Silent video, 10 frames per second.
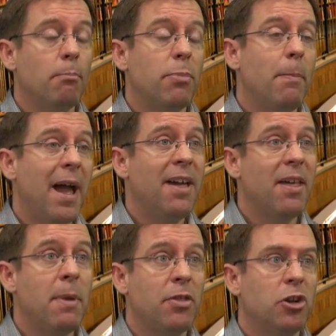prepare their
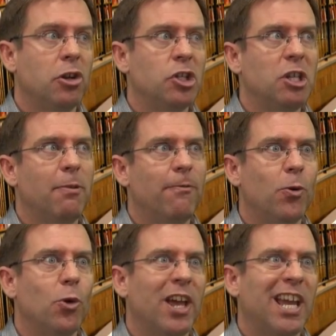methodology
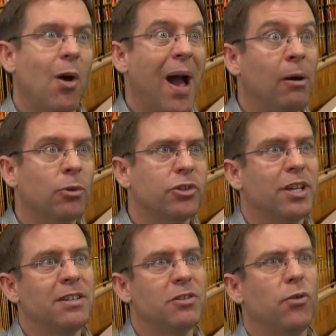before they go out
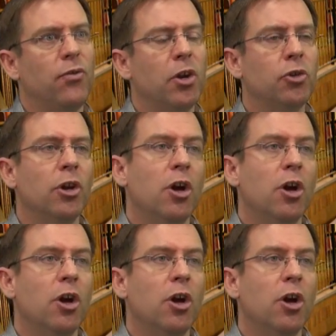into the field,